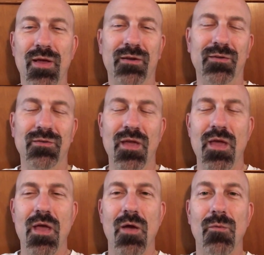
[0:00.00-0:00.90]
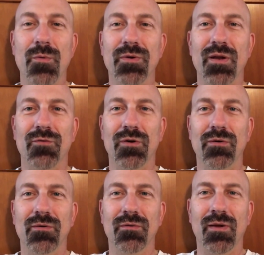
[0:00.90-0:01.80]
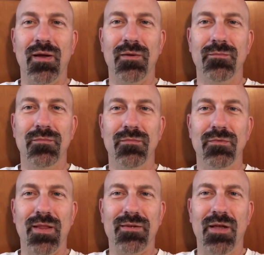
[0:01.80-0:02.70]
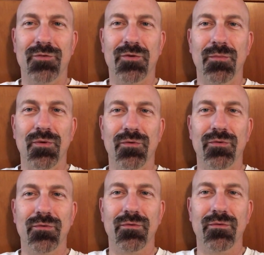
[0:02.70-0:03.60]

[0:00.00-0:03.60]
that because we would never um, let customers